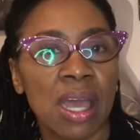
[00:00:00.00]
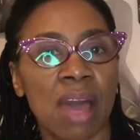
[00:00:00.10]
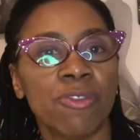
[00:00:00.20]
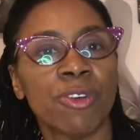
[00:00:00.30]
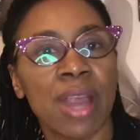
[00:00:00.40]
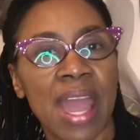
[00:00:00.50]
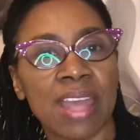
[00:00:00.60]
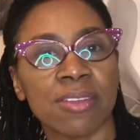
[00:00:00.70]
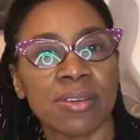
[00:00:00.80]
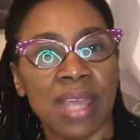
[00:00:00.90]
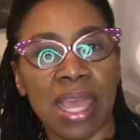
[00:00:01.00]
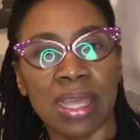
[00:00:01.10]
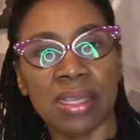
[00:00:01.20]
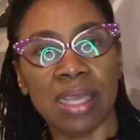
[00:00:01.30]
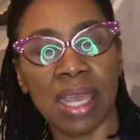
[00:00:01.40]
for either
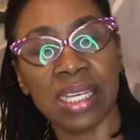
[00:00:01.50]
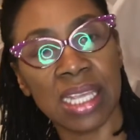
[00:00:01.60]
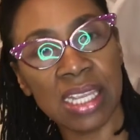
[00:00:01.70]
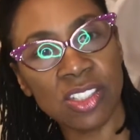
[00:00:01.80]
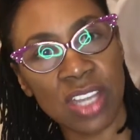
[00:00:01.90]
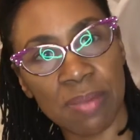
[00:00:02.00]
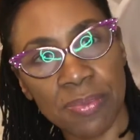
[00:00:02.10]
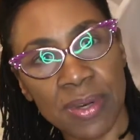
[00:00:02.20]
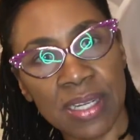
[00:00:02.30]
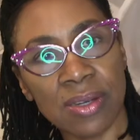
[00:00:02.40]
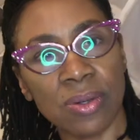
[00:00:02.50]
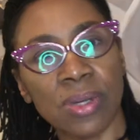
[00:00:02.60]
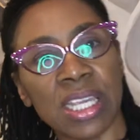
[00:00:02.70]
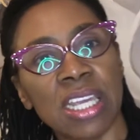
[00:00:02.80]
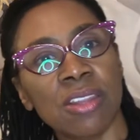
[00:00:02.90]
an inkjet printer
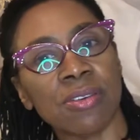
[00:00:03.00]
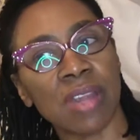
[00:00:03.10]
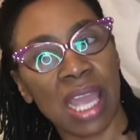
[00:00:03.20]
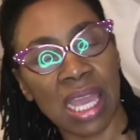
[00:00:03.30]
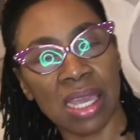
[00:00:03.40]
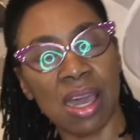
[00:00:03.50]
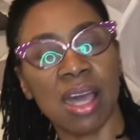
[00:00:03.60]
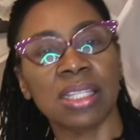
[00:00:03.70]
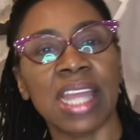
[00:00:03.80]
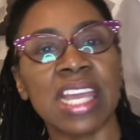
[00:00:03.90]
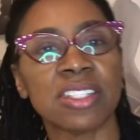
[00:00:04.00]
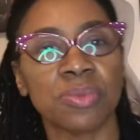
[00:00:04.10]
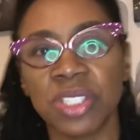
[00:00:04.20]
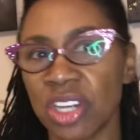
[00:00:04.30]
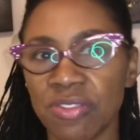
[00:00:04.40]
or either a laser,
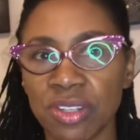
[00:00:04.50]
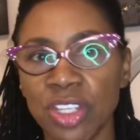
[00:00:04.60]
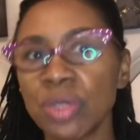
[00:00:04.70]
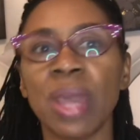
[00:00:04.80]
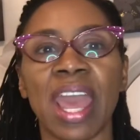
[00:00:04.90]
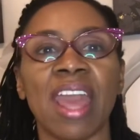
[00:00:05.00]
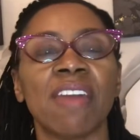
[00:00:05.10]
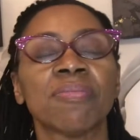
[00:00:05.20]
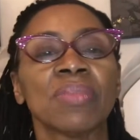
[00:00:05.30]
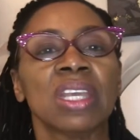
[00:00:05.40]
whichever you have,